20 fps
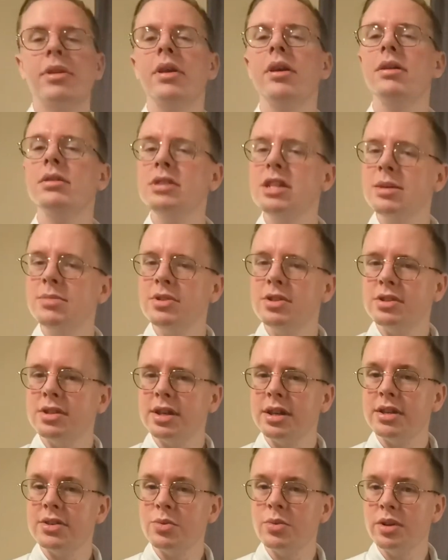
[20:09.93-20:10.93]
Debussy
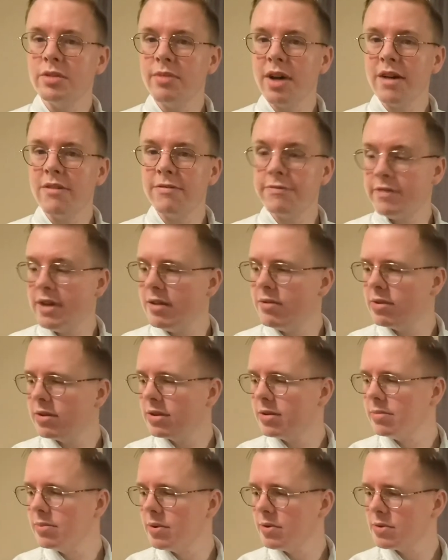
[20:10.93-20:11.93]
is one of my favorite
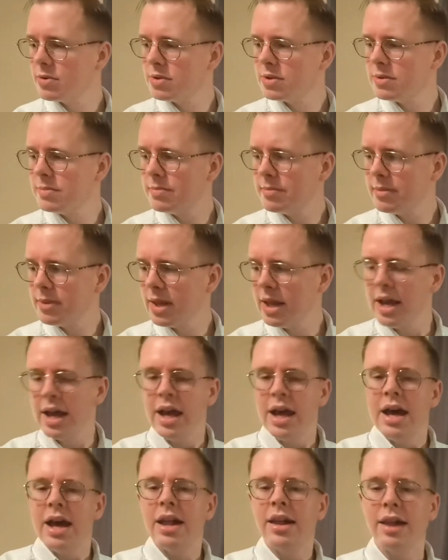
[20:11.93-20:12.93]
composers.
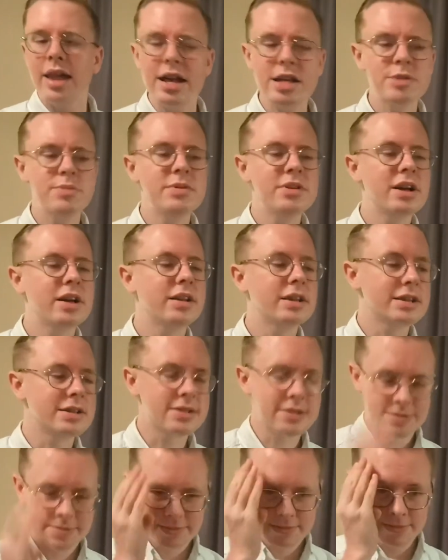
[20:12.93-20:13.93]
Last but not
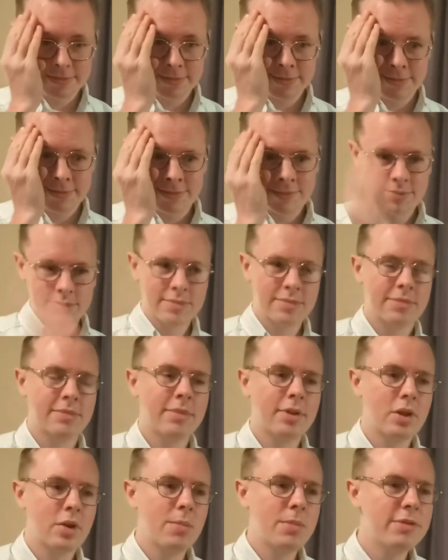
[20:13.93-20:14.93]
least,
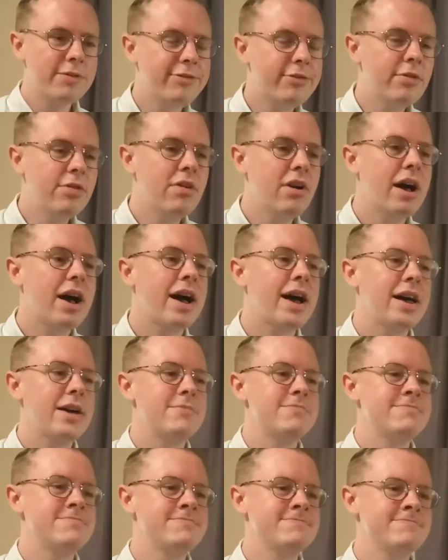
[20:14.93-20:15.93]
before I
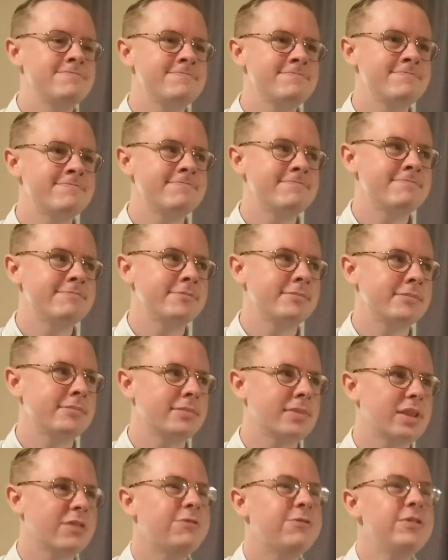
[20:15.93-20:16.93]

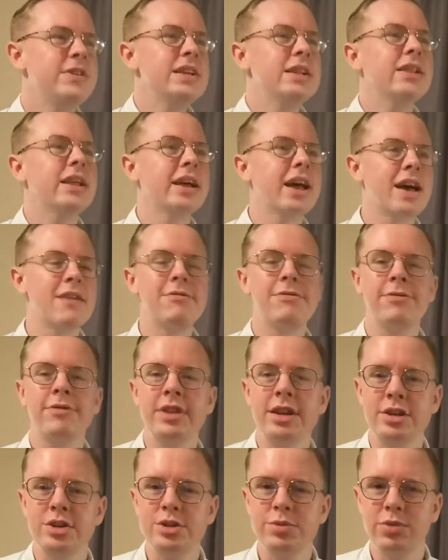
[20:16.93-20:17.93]
feel like I've
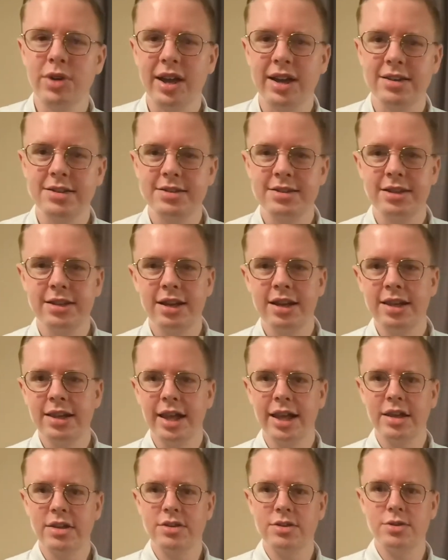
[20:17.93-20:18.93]
finished practicing, I
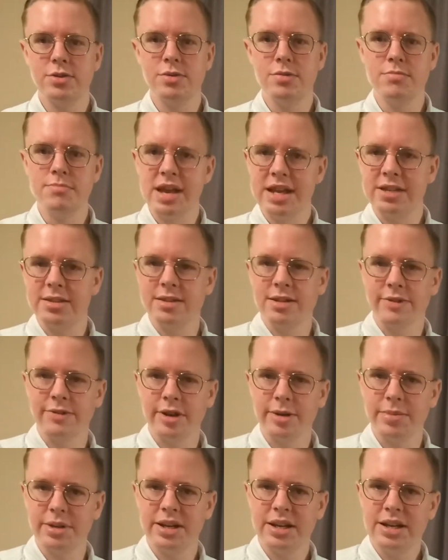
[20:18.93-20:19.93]
like to make stuff
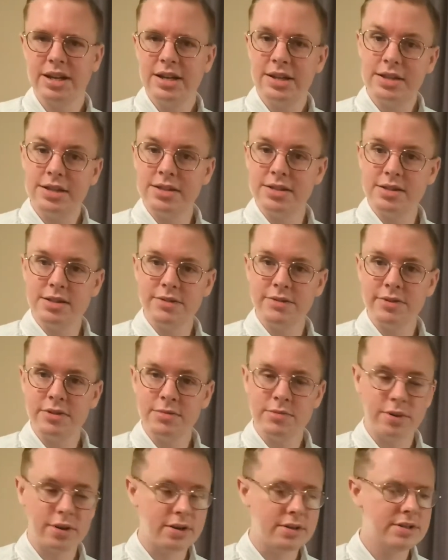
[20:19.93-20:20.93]
up. This is the fun
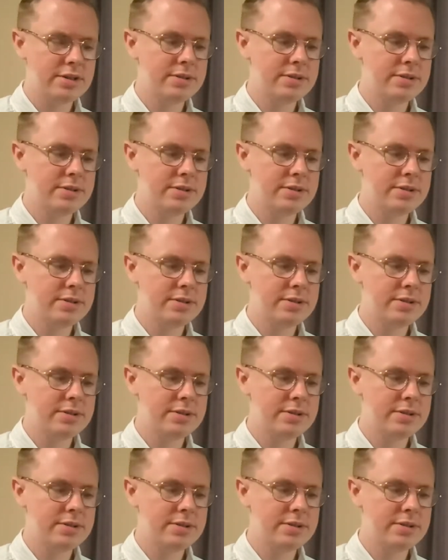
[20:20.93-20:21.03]
part.